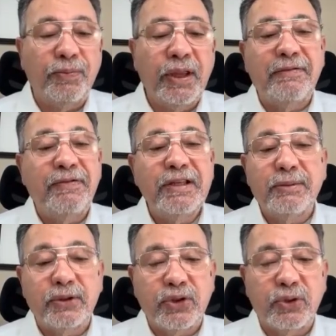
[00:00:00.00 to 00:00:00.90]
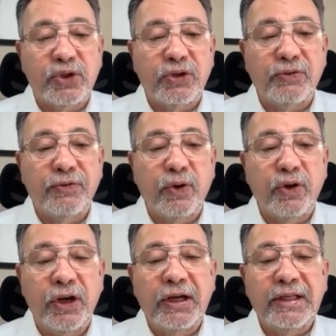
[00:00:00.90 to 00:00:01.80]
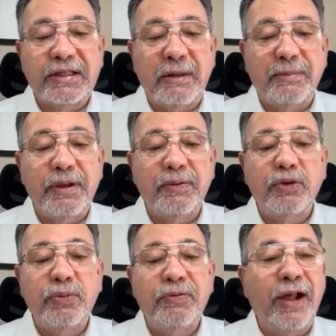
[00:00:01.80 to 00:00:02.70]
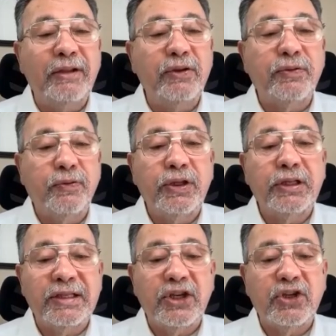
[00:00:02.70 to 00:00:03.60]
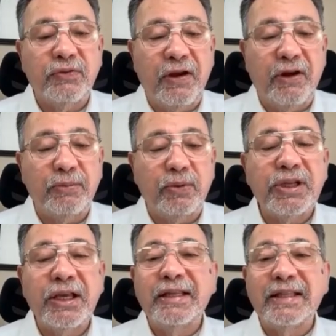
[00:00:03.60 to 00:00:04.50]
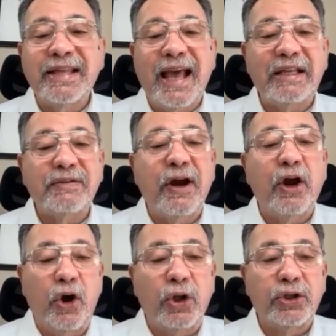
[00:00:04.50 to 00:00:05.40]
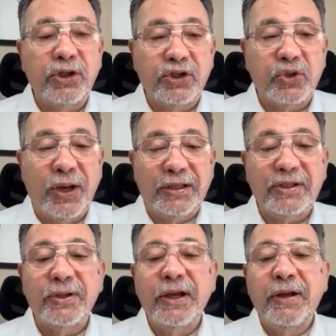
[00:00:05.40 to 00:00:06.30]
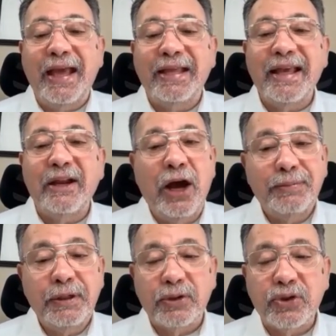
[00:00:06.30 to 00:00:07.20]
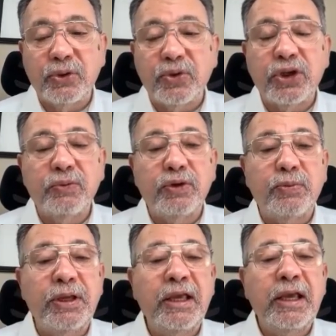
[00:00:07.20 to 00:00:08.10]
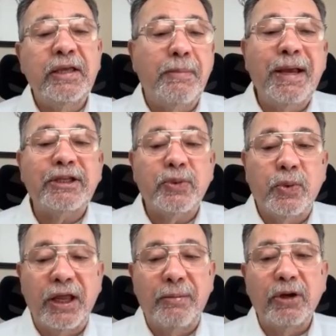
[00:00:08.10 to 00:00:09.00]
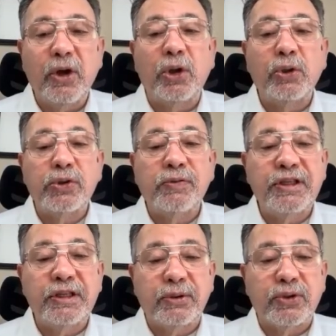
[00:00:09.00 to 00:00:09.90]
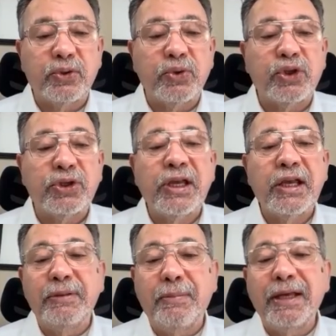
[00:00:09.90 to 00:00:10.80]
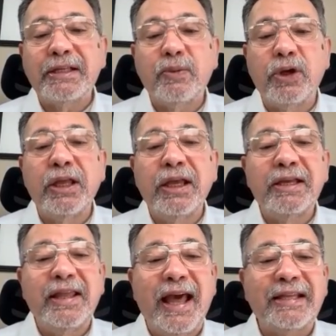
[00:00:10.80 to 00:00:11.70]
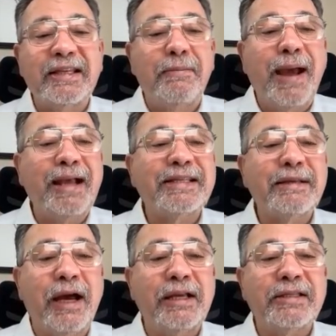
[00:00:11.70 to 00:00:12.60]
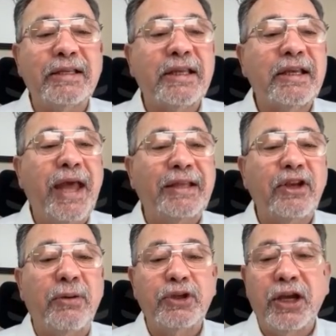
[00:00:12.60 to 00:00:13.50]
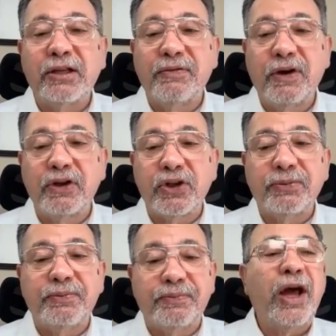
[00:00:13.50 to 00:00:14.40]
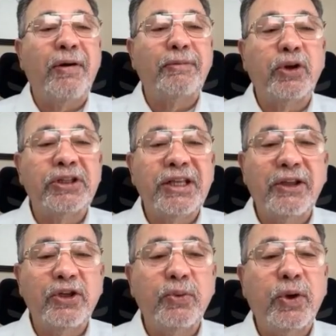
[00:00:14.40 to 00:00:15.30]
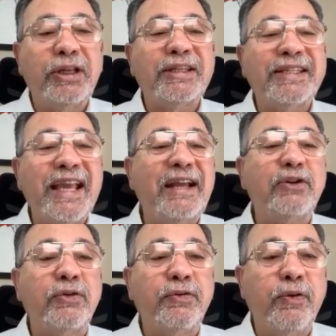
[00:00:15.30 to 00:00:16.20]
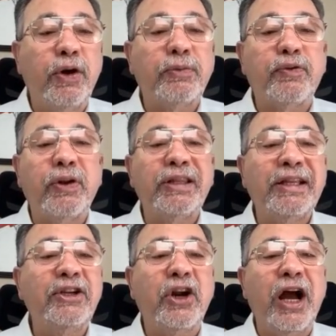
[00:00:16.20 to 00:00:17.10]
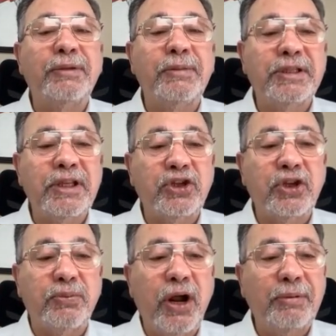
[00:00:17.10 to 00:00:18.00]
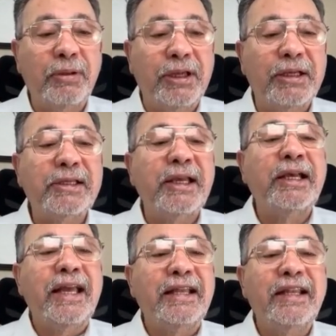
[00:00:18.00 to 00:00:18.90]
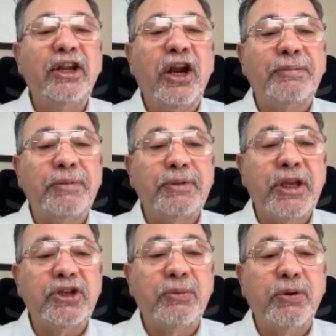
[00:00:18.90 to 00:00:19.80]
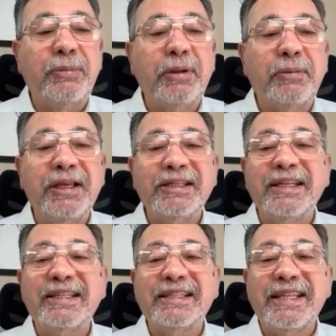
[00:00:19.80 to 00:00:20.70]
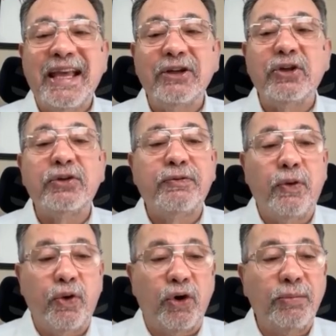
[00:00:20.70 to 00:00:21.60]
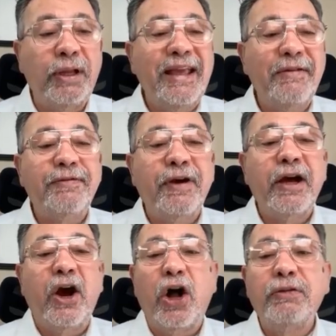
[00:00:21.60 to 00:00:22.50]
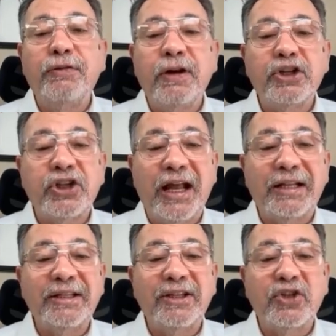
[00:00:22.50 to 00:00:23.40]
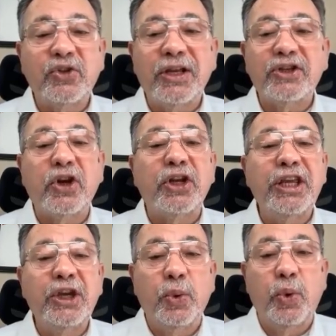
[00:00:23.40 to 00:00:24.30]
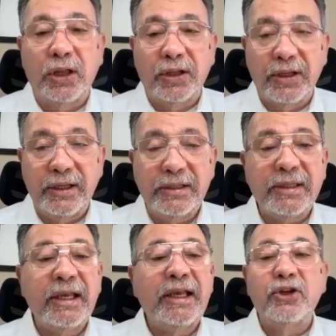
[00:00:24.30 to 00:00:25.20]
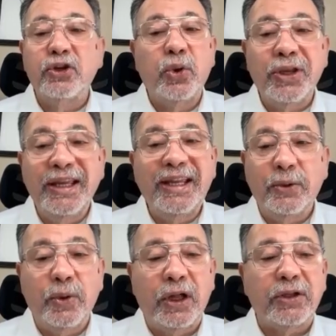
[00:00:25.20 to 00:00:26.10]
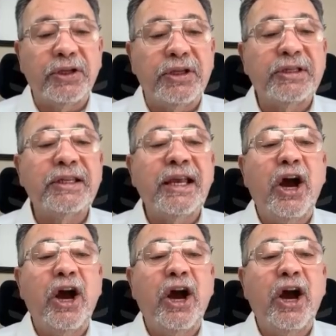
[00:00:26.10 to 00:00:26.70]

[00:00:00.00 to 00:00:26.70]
A feasible solution for this LP would be values for the decision variables that satisfy all the constraints. And an optimal solution would be the best one among all those feasible solutions, the best one that maximizes that objective function. Now I'm going to tell you what a standard form for a linear optimization problem is. A linear optimization problem is in standard form if all functionality constraints are equalities, there are no inequalities.